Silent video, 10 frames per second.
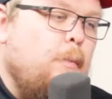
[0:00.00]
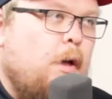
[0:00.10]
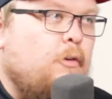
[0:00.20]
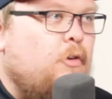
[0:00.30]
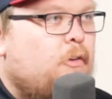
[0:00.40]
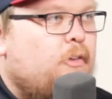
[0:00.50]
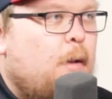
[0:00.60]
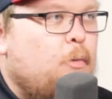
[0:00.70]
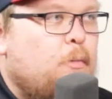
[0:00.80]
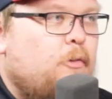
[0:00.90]
because you
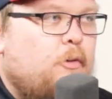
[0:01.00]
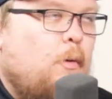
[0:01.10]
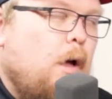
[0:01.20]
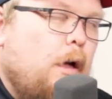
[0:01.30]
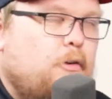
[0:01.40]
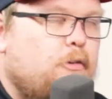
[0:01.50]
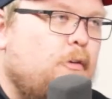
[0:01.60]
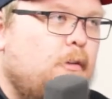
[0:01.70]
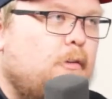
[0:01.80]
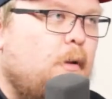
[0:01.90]
discipled me so well, I just
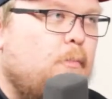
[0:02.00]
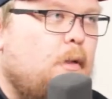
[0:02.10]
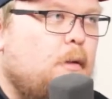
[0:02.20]
do the same thing.